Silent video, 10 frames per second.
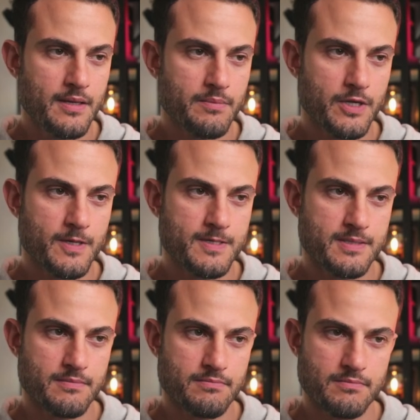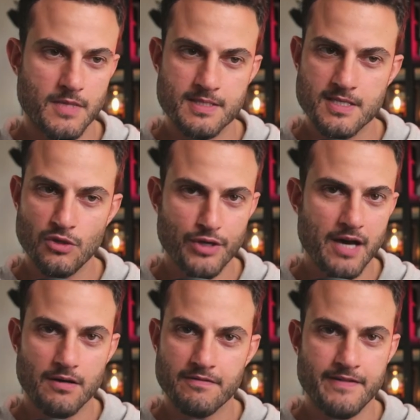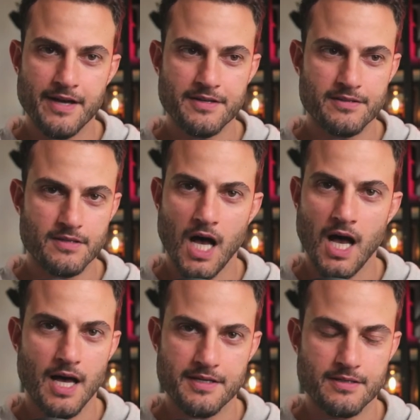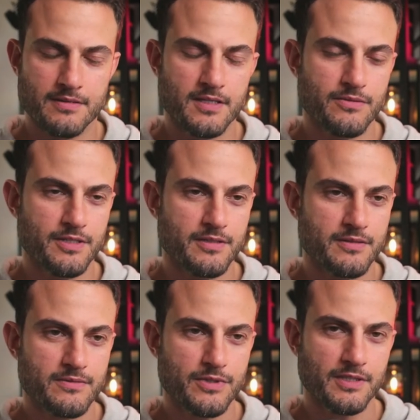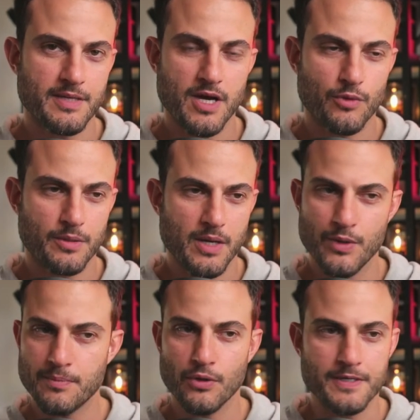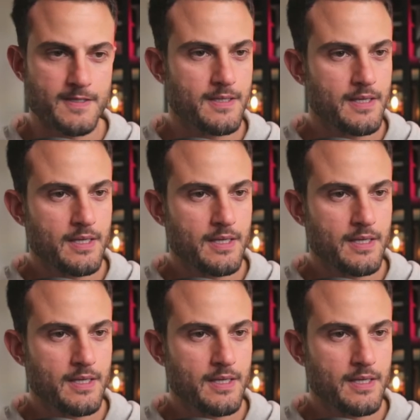because until now I've found it hard and you know really my one of my weak points.